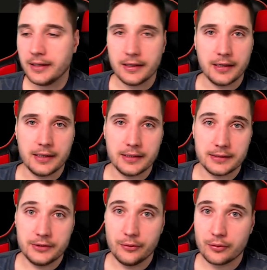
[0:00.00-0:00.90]

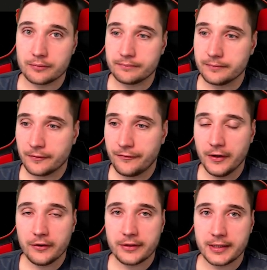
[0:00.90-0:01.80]
your
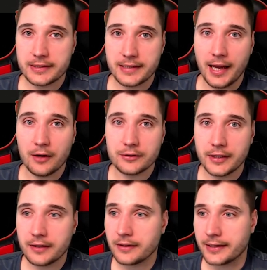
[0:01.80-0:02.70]
filth that is out
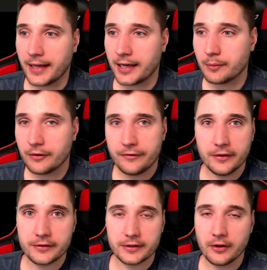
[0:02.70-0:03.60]
there, like animal
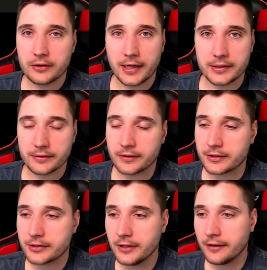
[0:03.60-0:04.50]
filth and all kinds of
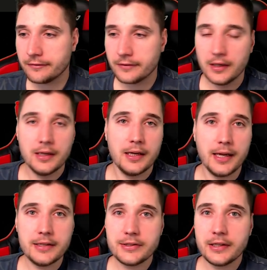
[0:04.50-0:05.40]
other stuff,
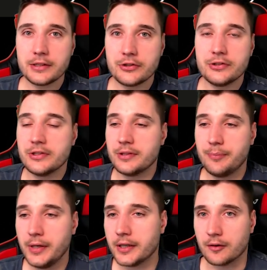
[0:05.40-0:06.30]
it's gonna just
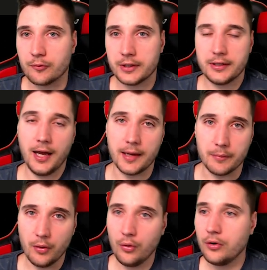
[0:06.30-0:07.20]
disappear with
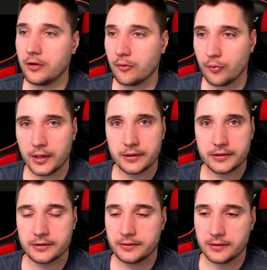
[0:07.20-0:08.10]
time, or
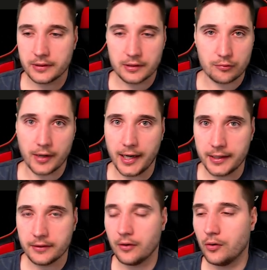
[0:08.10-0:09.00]
with
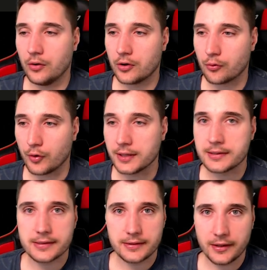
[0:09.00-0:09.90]
rain, or with
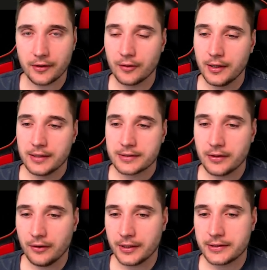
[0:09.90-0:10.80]
snow.
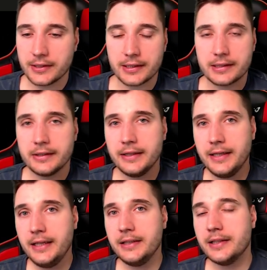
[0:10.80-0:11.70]
So it's gonna
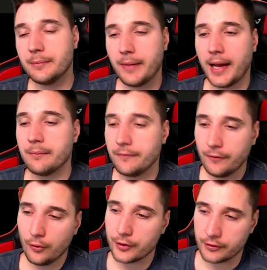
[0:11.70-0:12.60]
clean the map
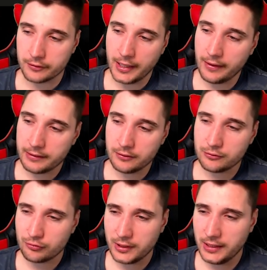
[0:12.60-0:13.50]
for you. Now, I
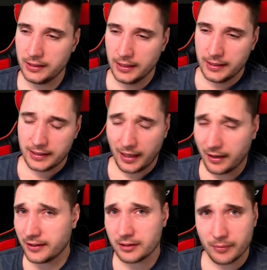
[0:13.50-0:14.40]
don't really
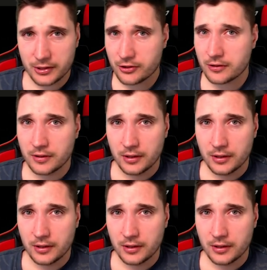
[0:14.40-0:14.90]
care that much